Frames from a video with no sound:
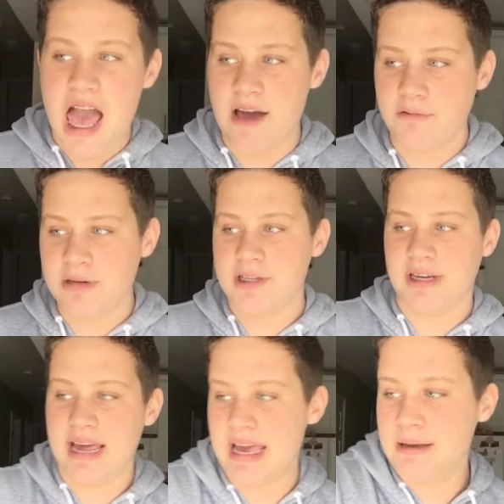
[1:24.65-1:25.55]
Everyone's
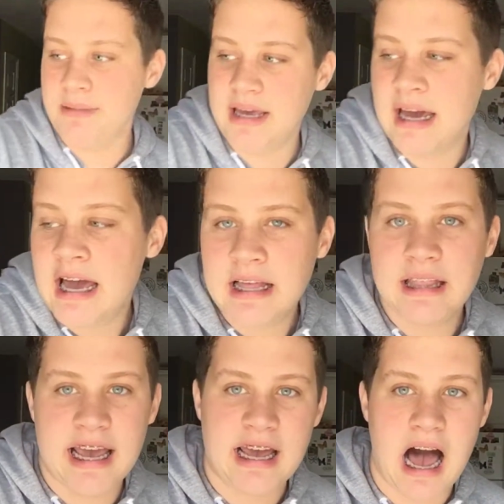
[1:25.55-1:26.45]
gonna hate me.
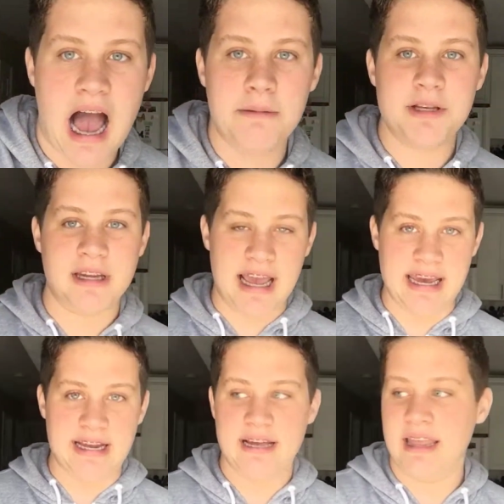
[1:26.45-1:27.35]
Like, I was gonna hate it.